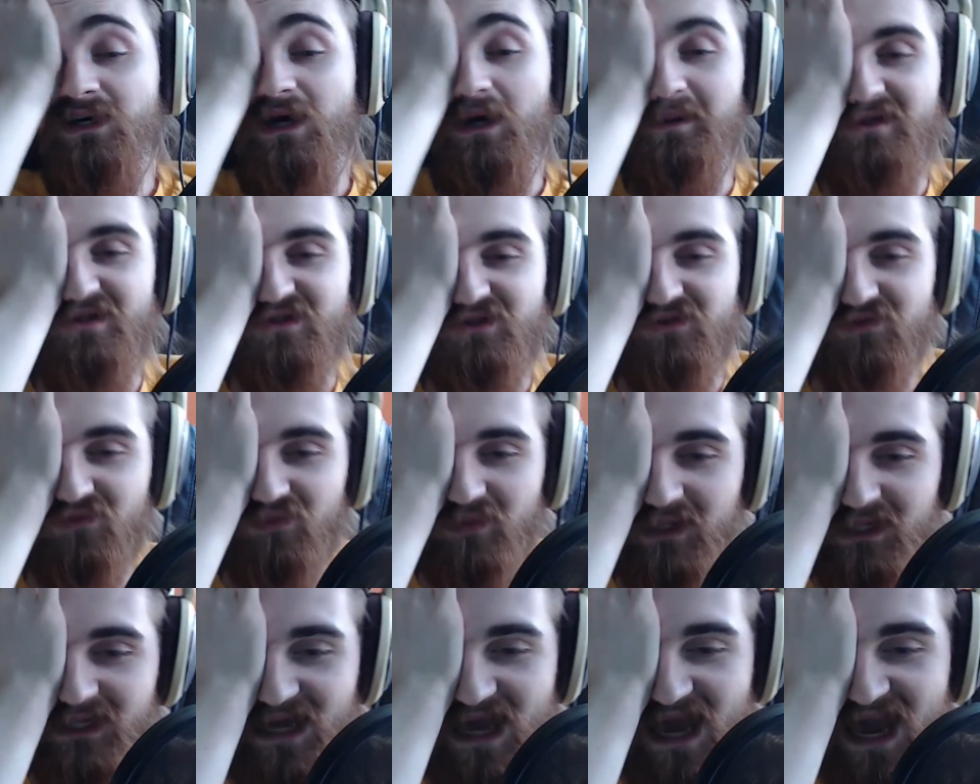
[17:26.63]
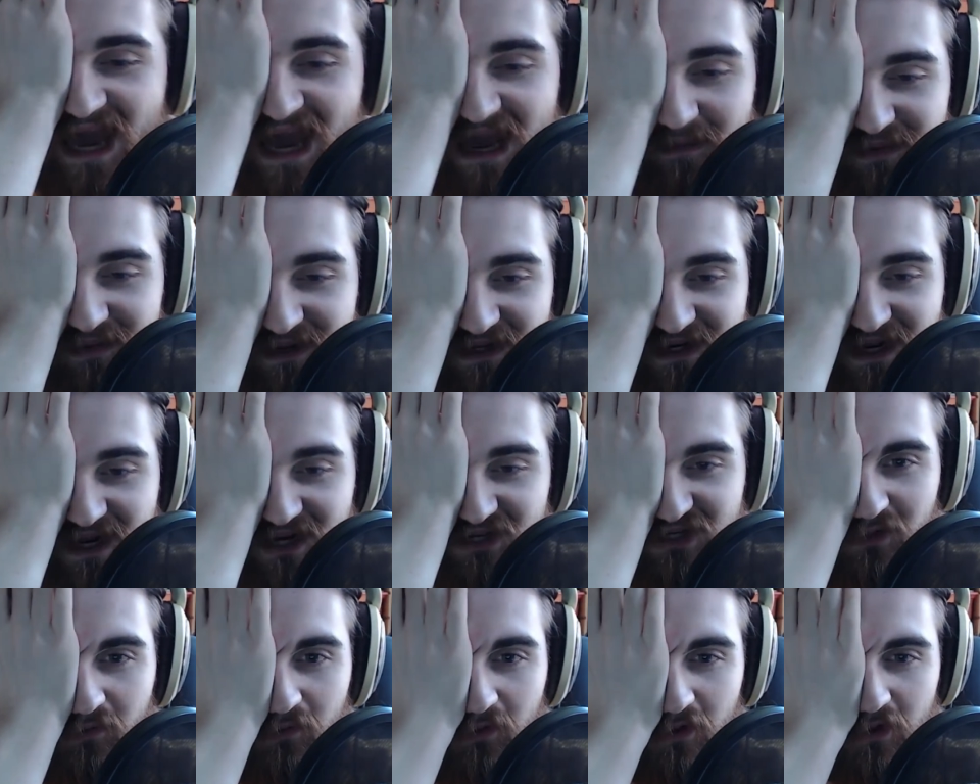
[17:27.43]
I'm just really happy it
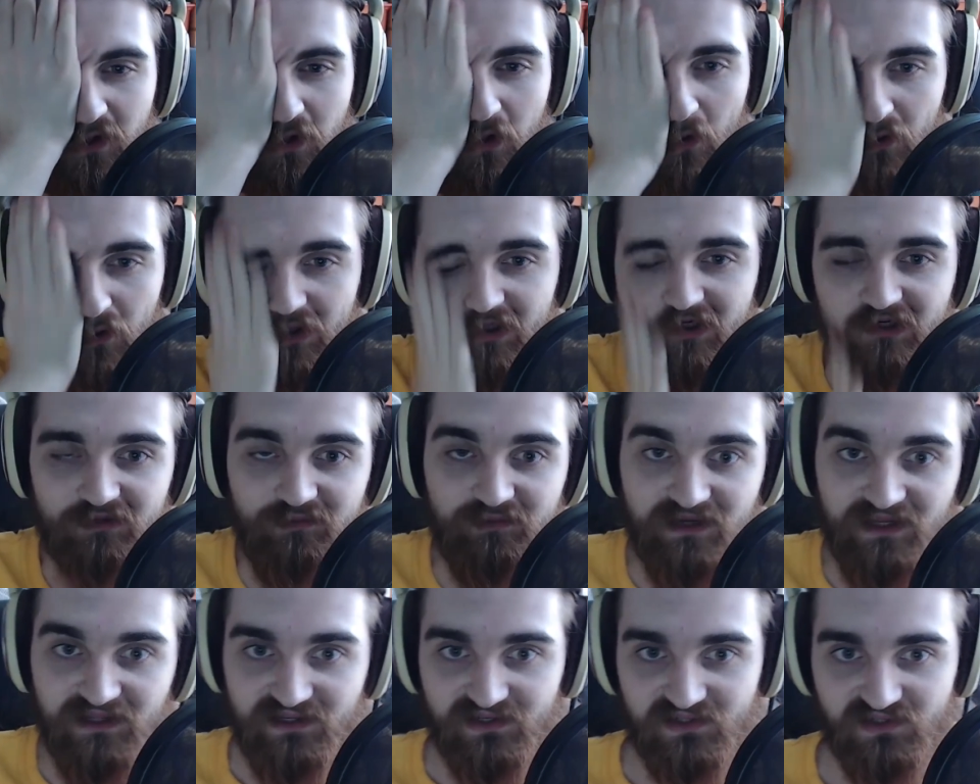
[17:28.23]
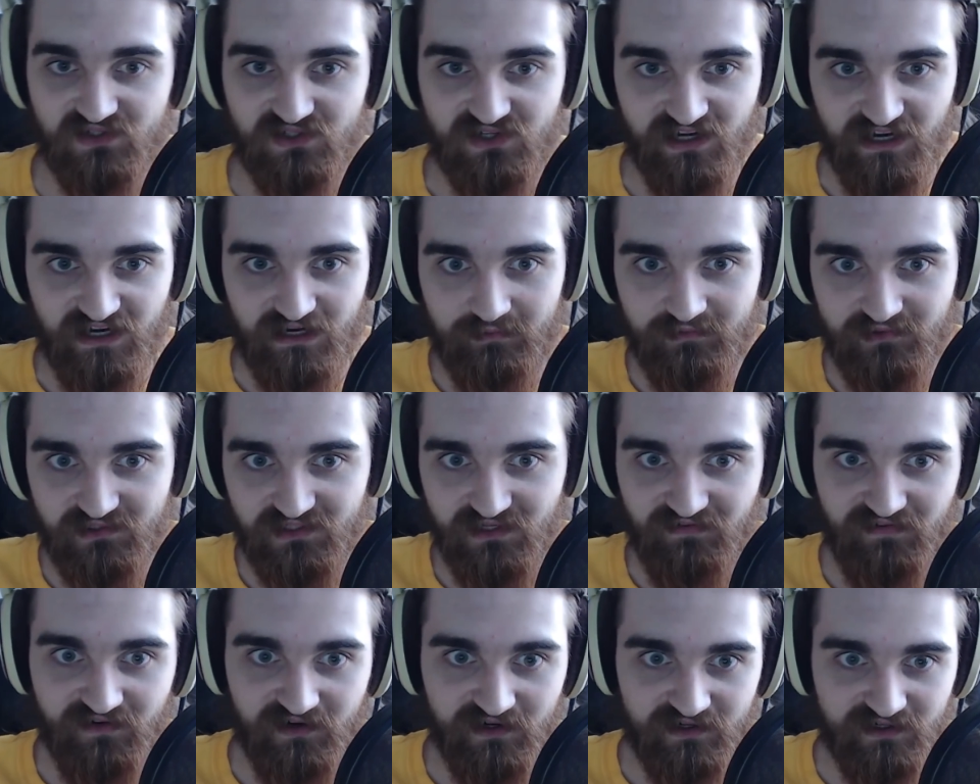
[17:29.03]
actually recorded me this time, because
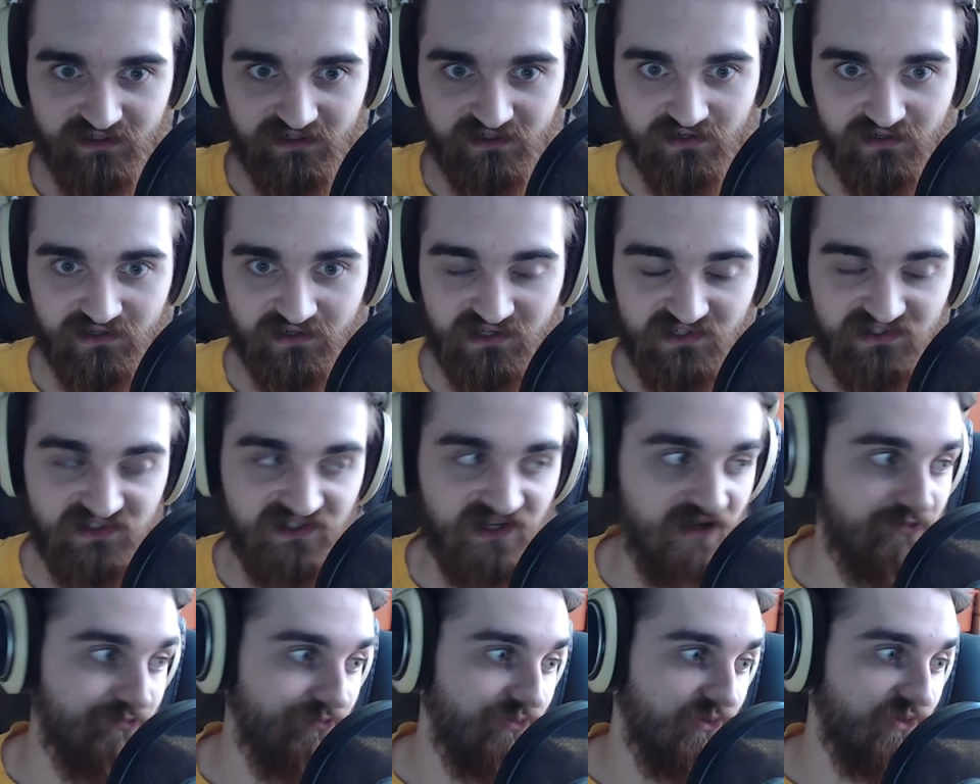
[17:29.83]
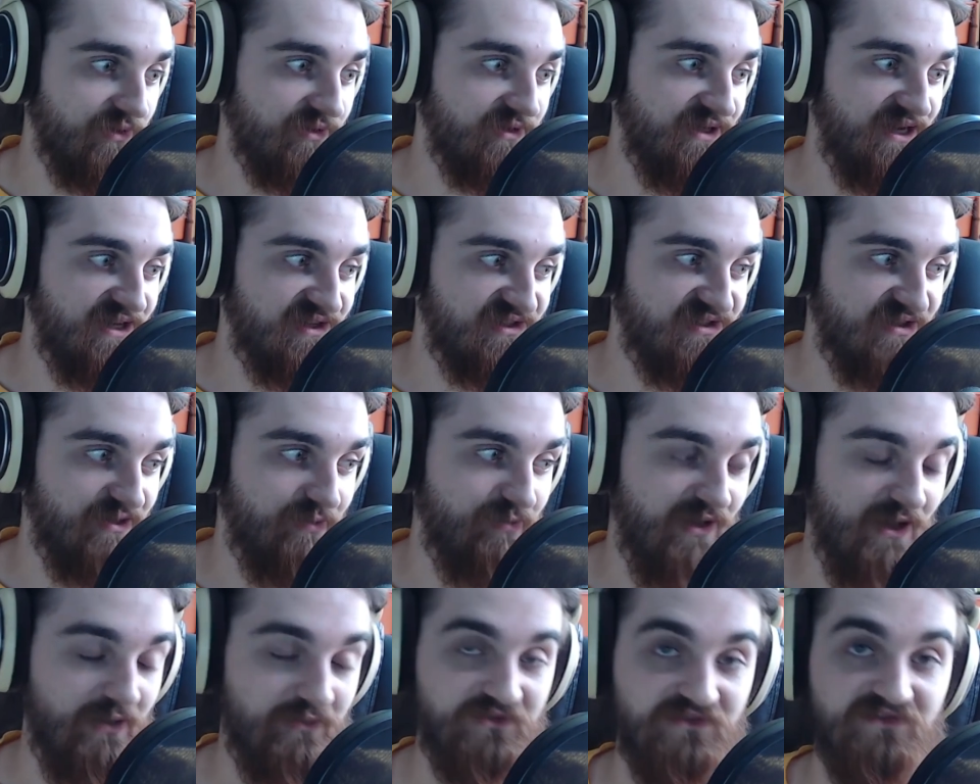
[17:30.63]
I forgot to turn on the soundboard last
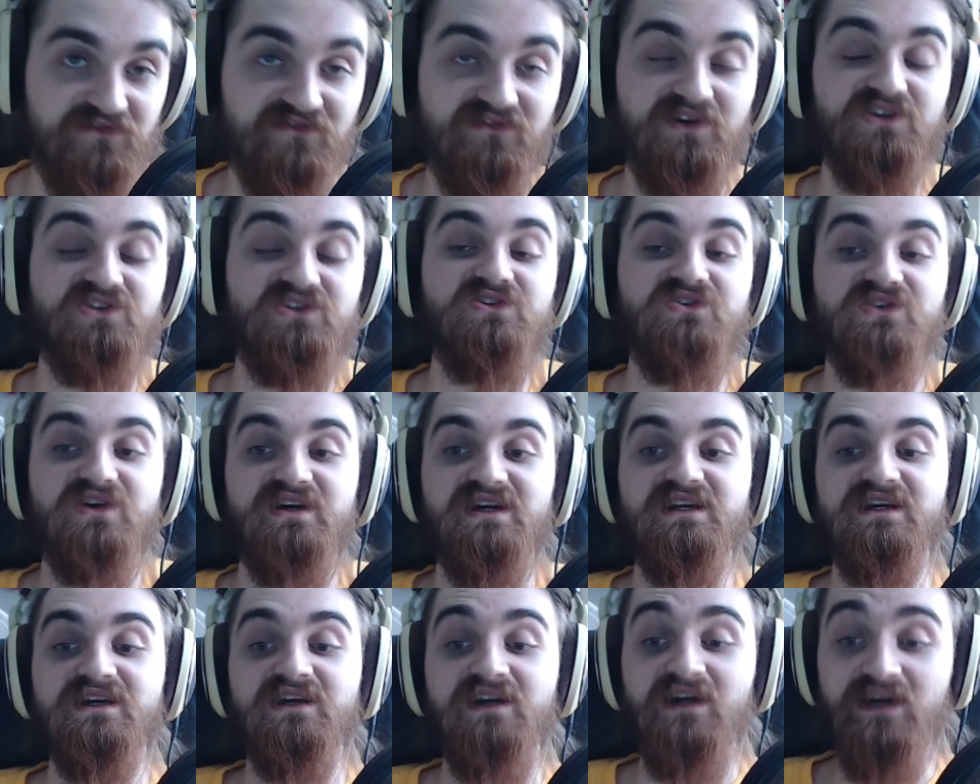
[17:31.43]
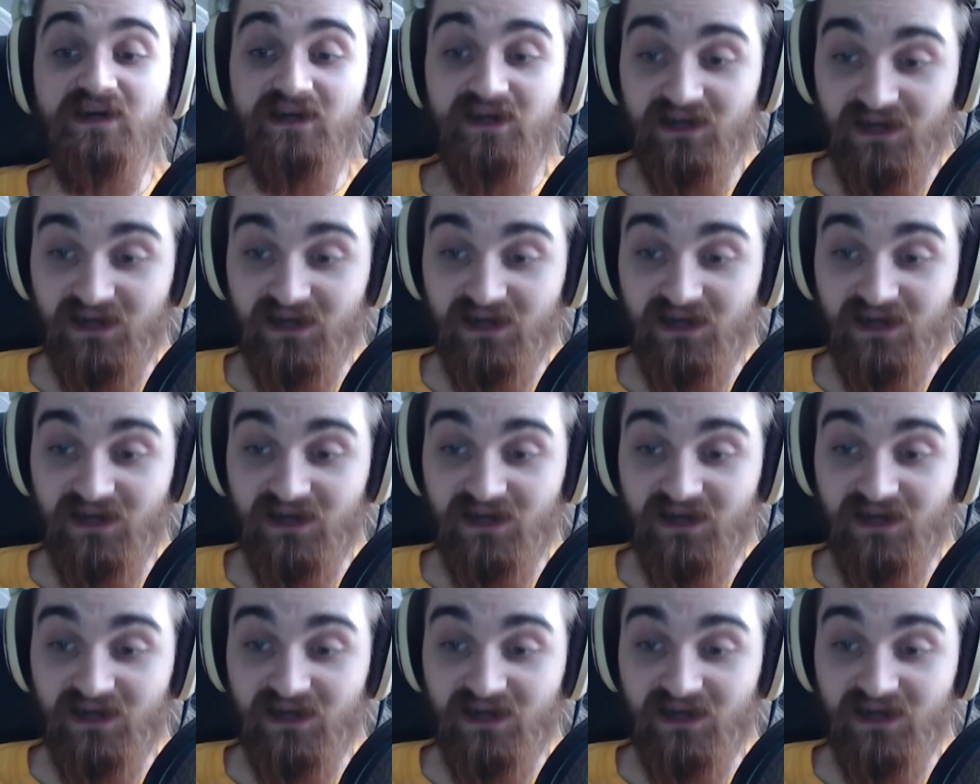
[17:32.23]
time. That was frustrating.